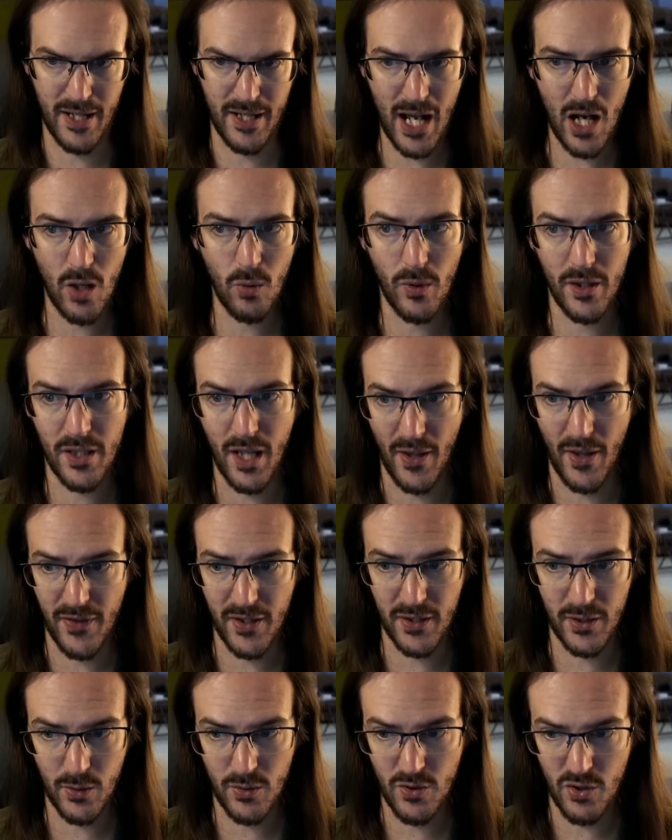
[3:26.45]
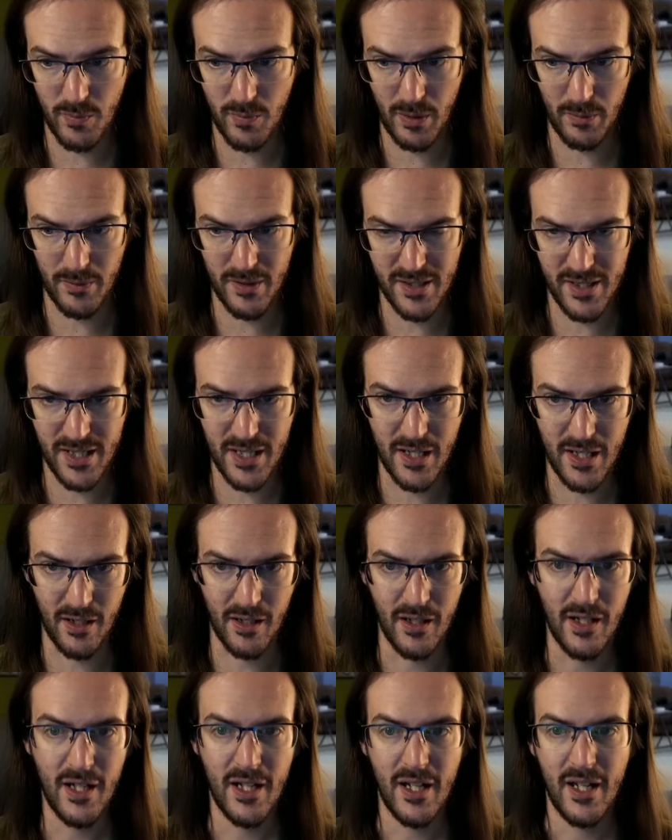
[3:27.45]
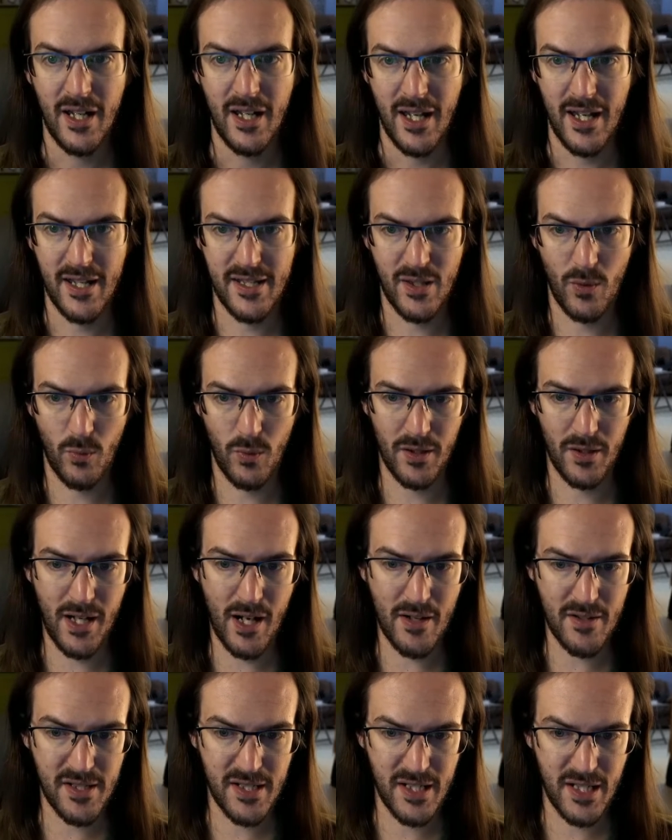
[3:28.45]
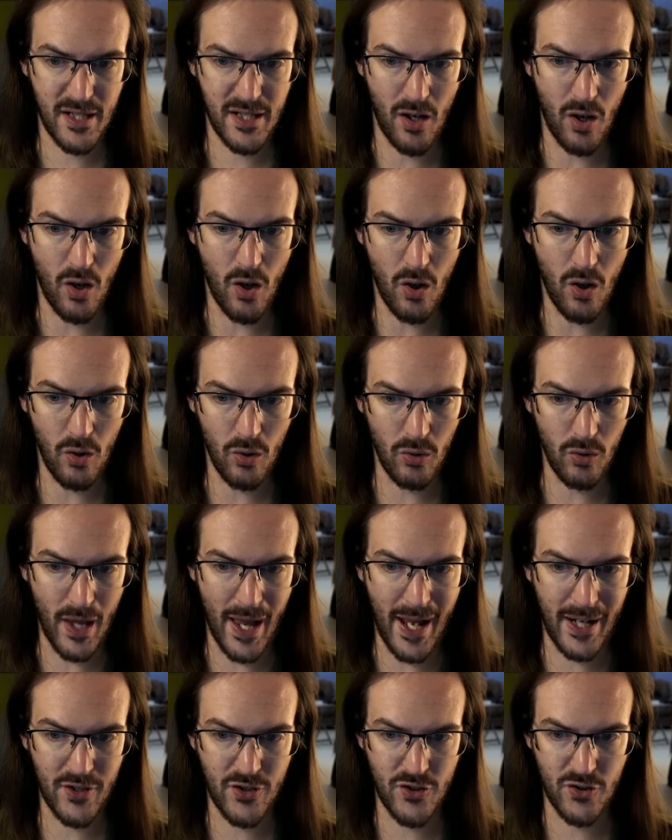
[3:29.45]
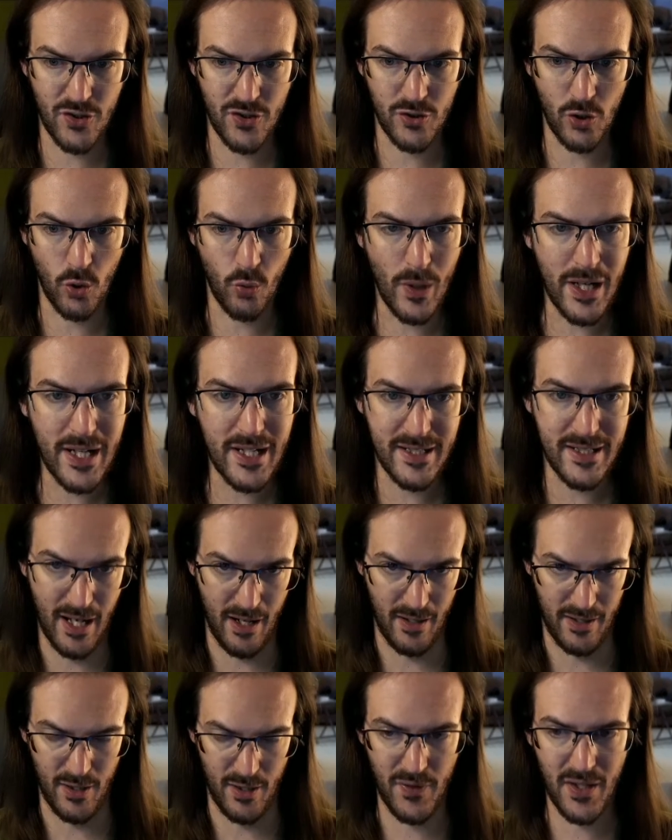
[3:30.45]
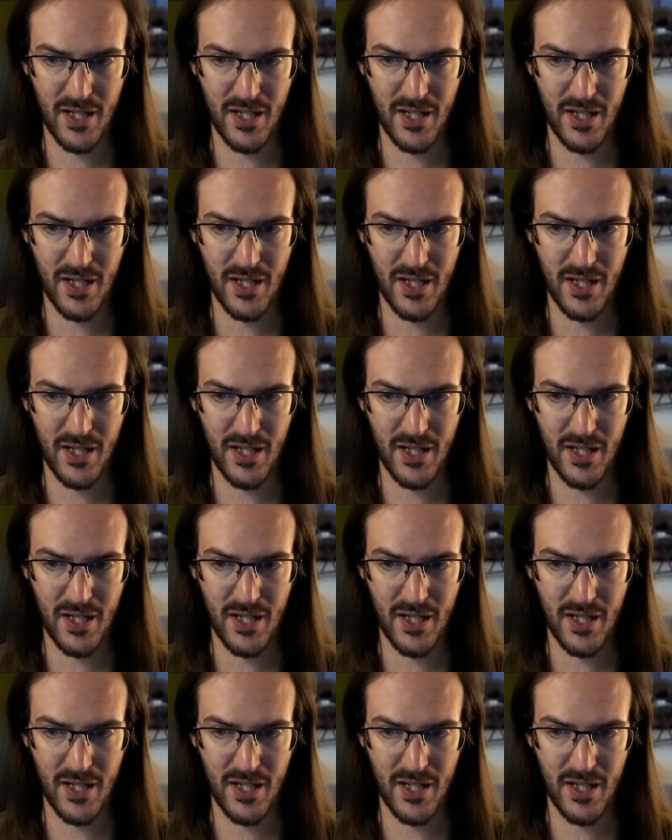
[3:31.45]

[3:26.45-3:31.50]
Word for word: And now what I think you should be able to see here is that we're now seeing a whole extra tweet down here.